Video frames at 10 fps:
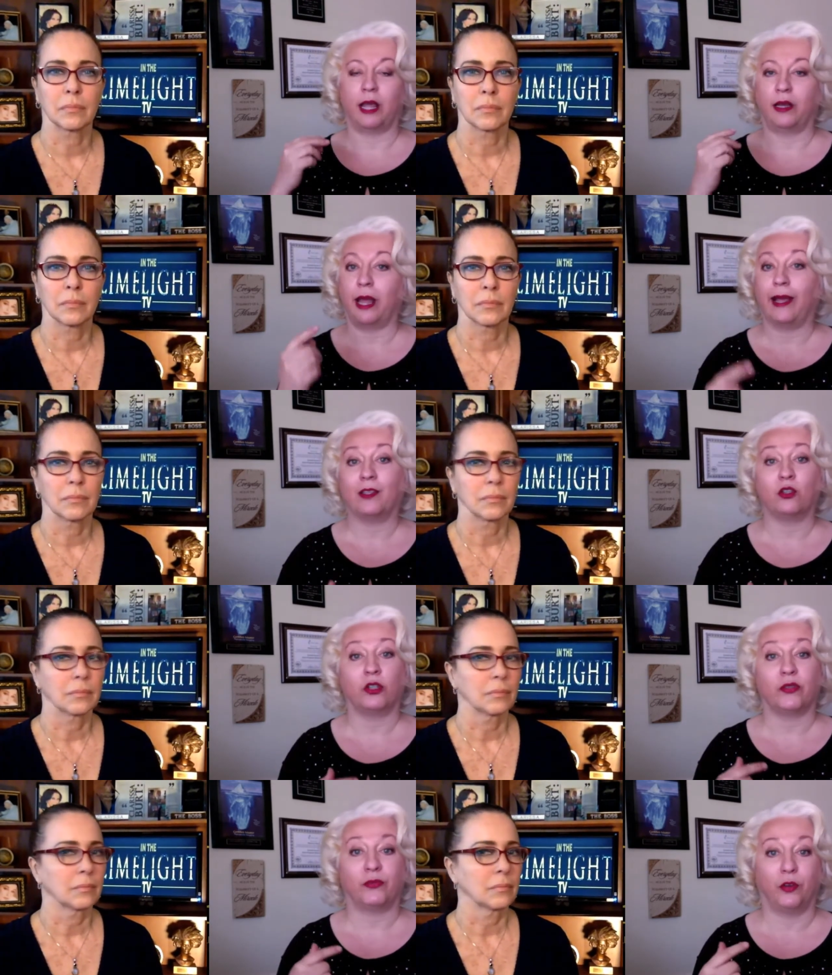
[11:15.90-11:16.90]
Speaker 1: and
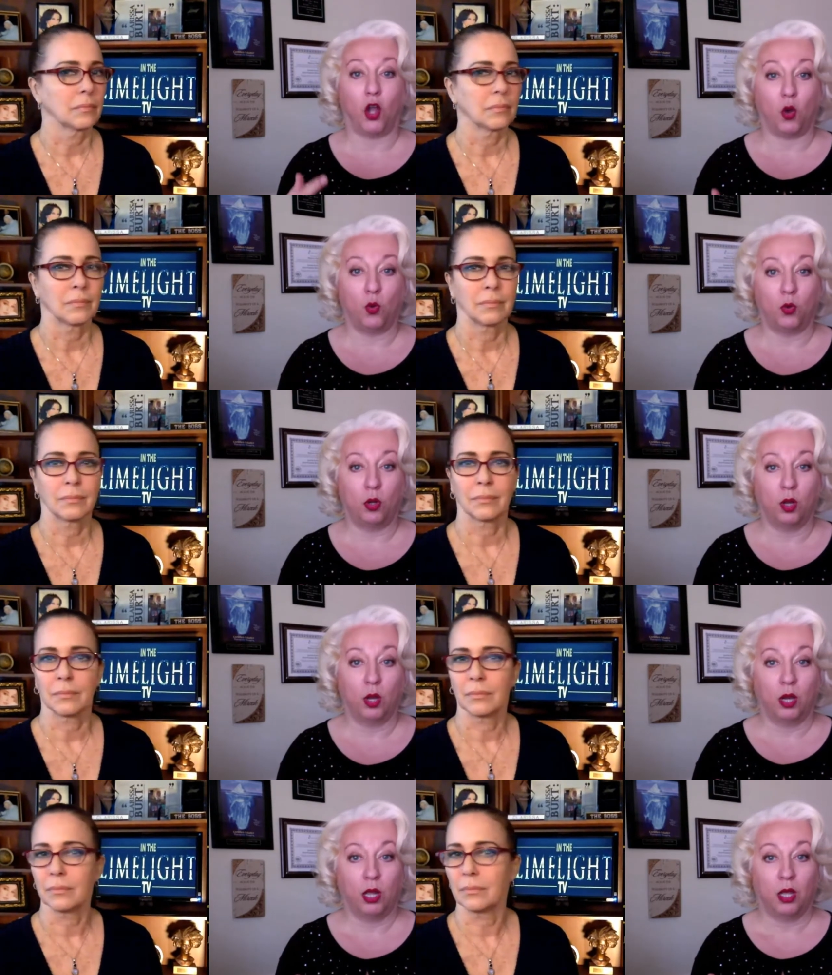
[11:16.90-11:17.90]
answers flow.
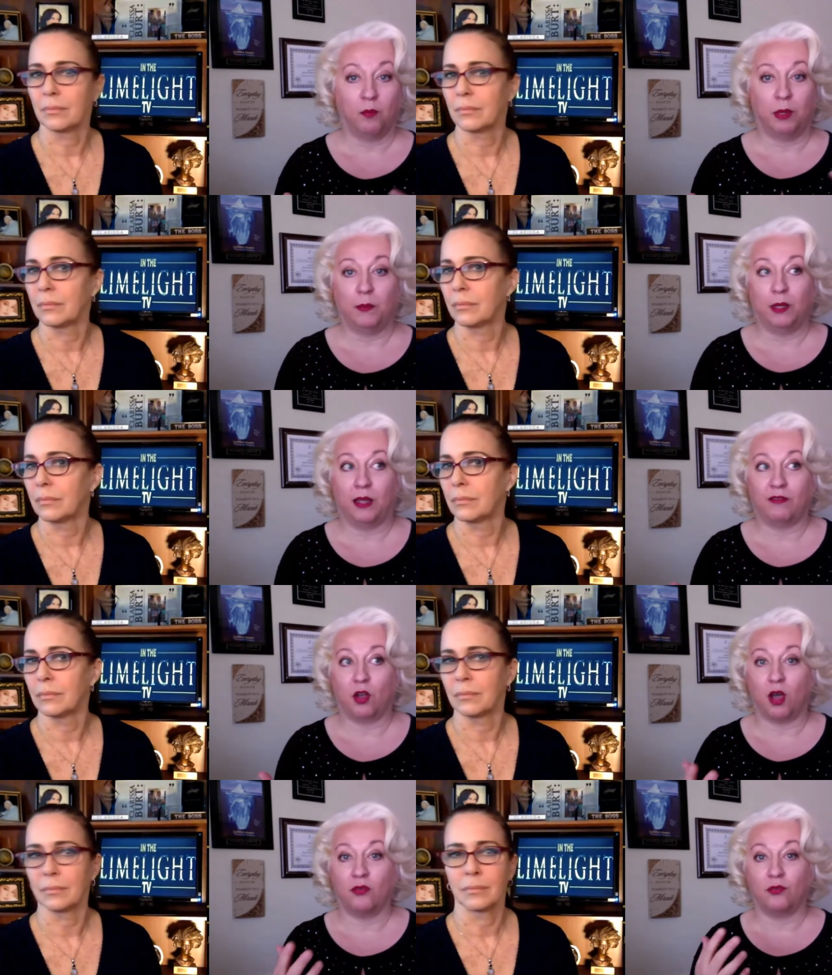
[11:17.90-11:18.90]
And people have
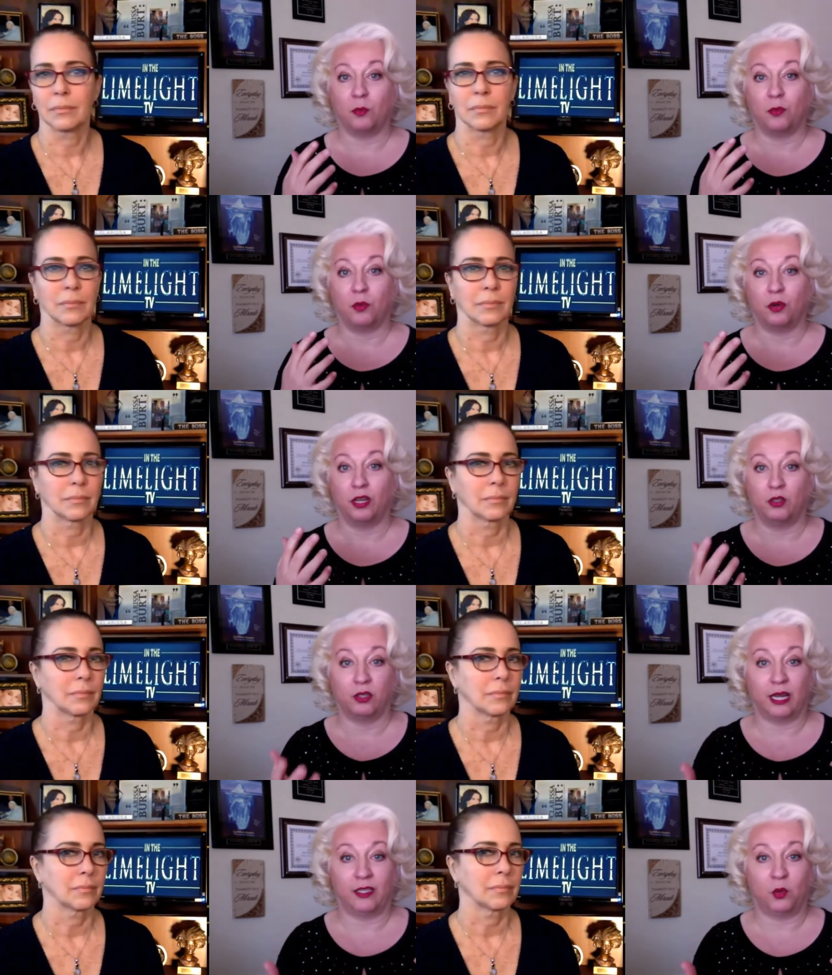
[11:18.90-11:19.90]
gone from 30 to
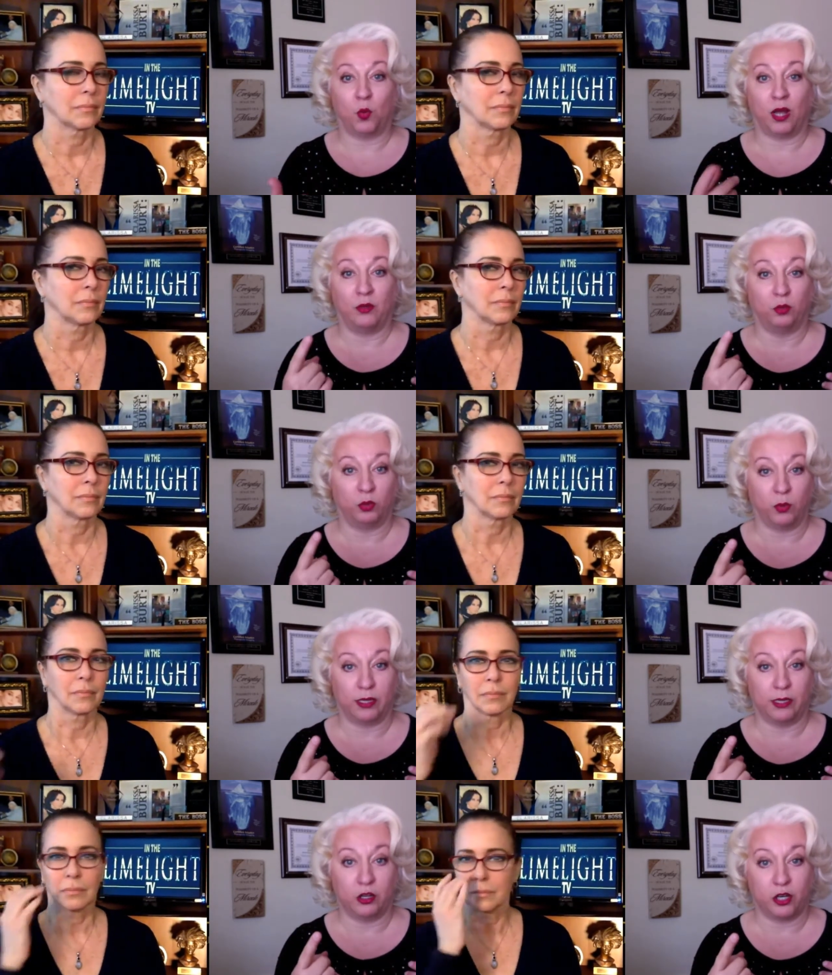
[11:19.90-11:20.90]
91 with
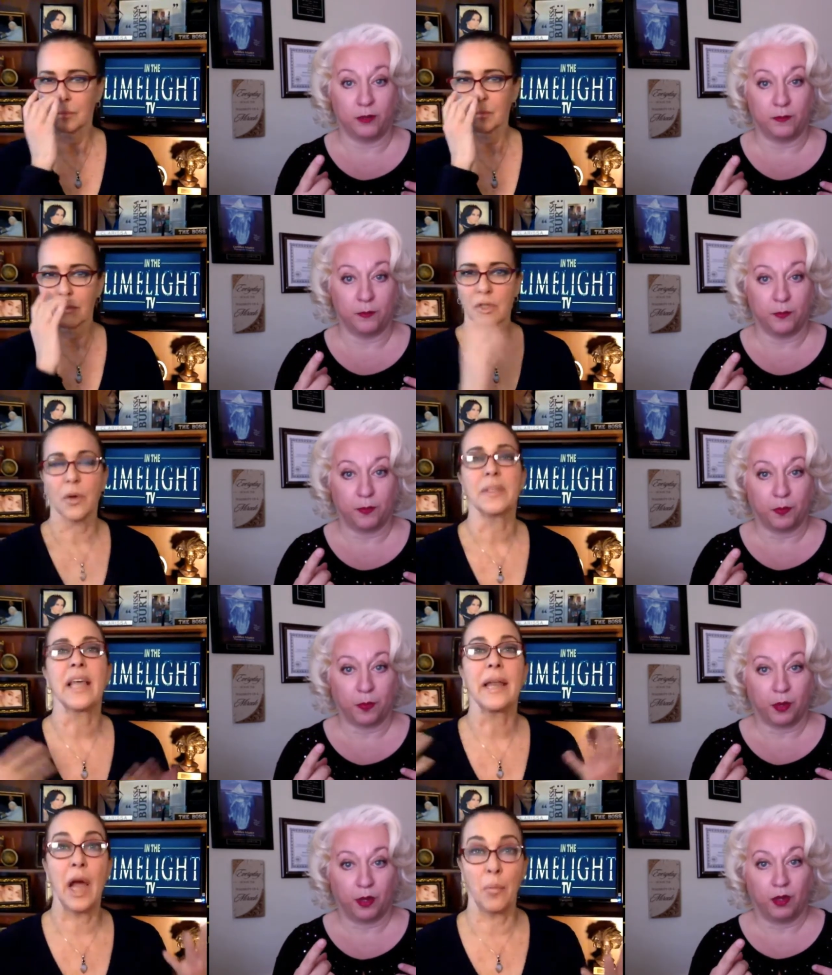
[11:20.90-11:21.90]
one session.
Speaker 2: So, does
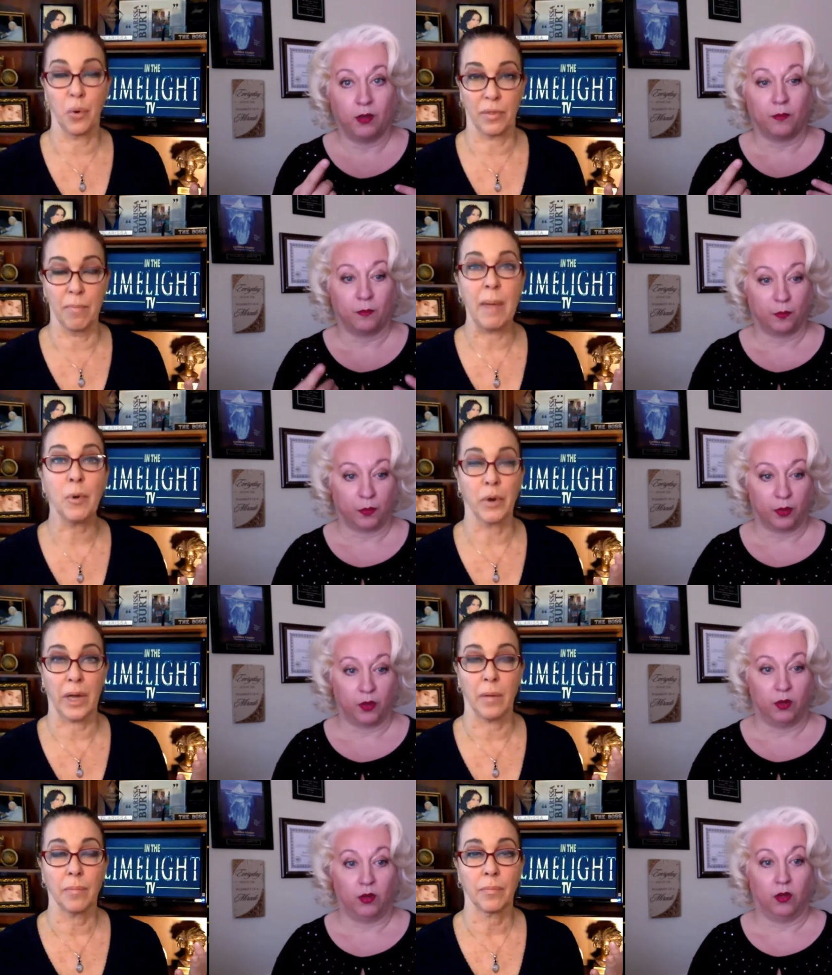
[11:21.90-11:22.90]
that help with
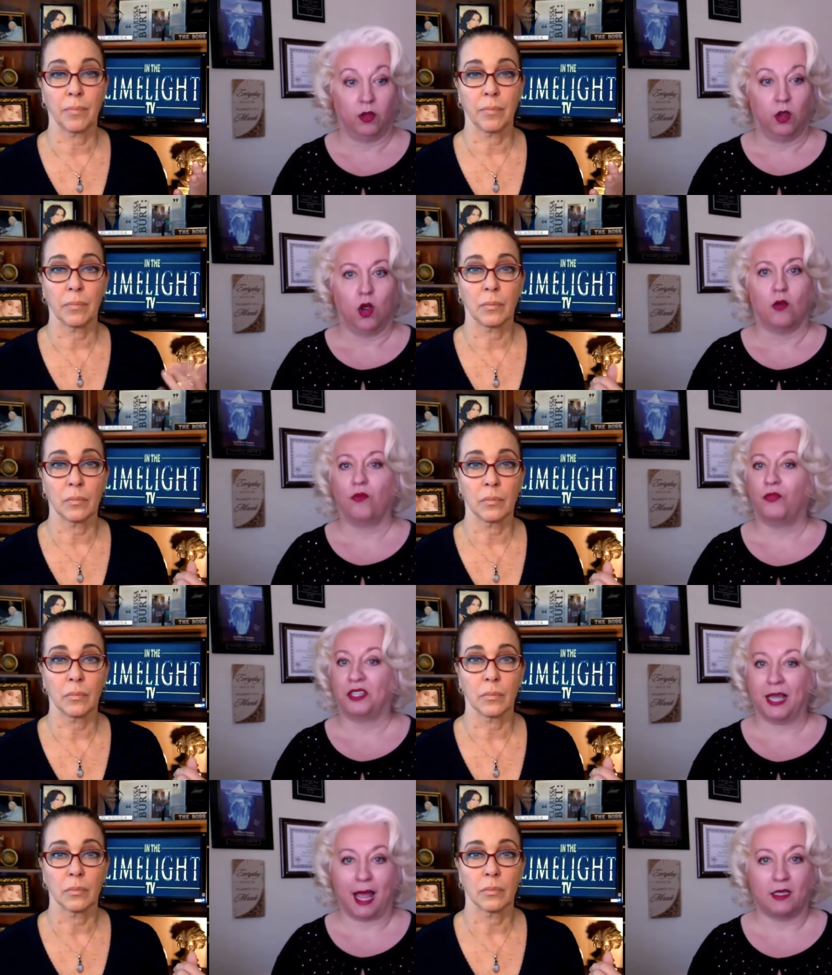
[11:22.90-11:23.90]
memory?
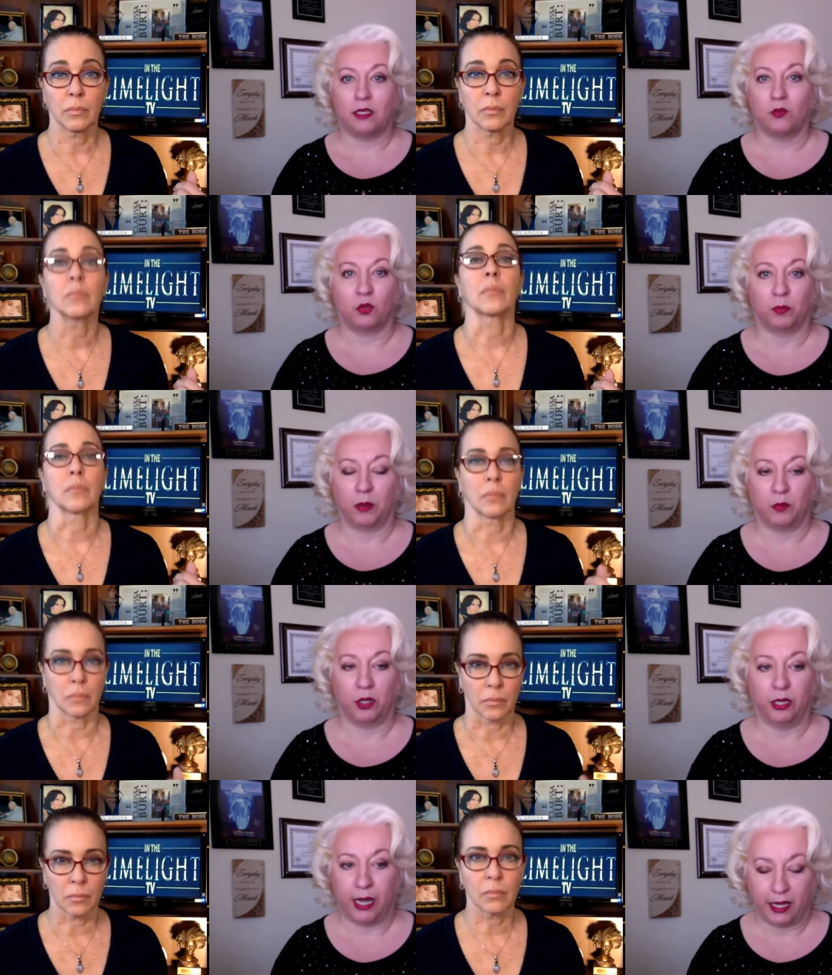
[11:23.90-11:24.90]
Speaker 1: Fantastic with
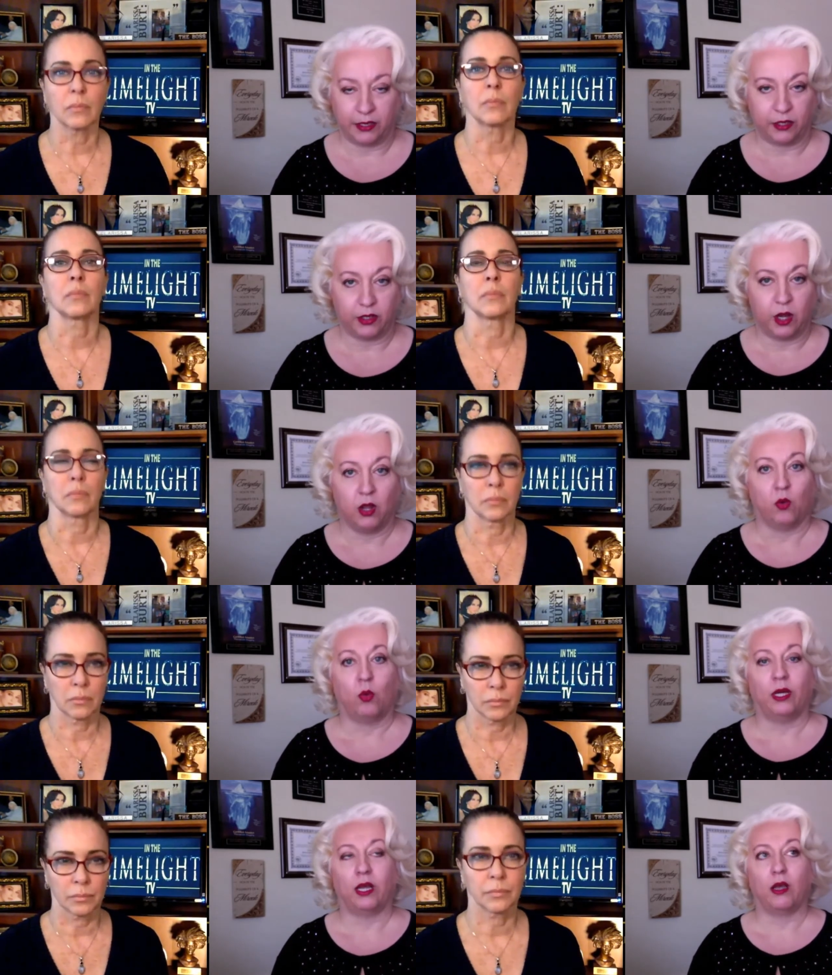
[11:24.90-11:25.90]
memory, yes
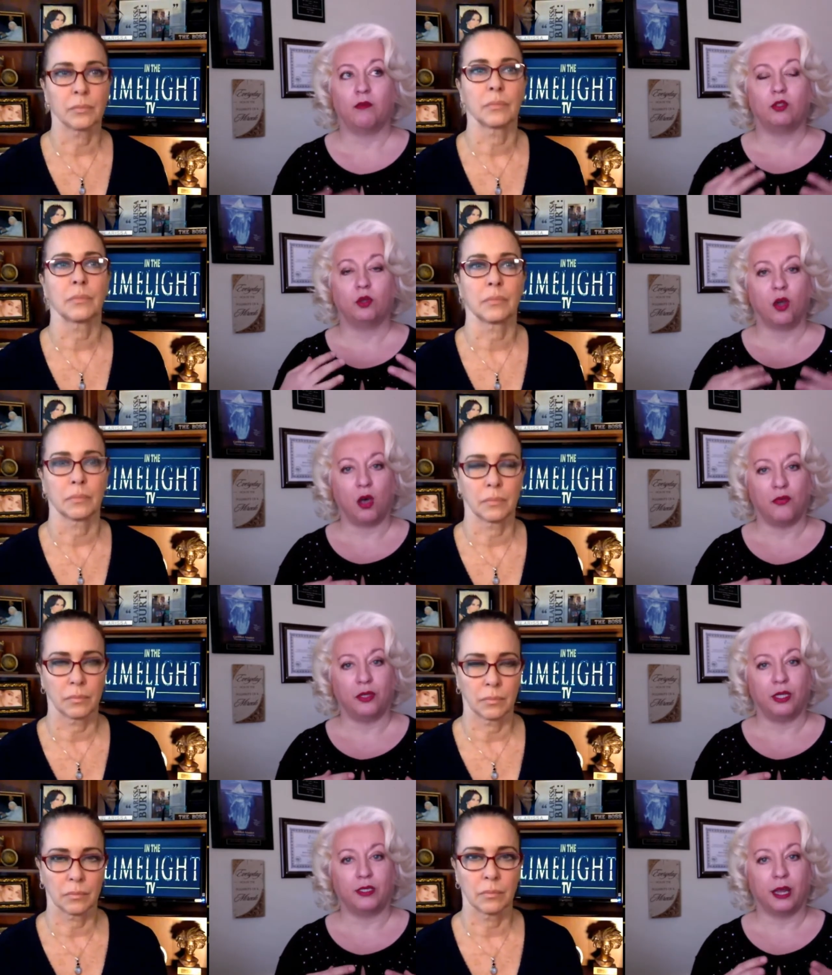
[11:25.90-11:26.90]
when it comes to
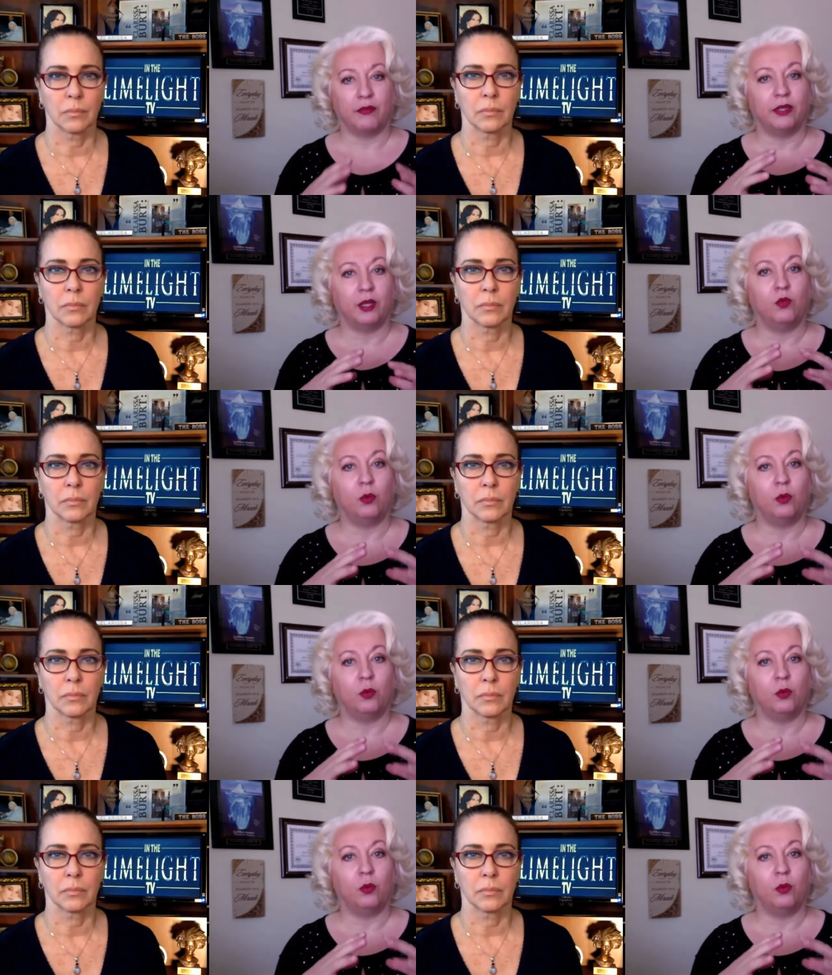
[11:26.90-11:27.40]
confidence everything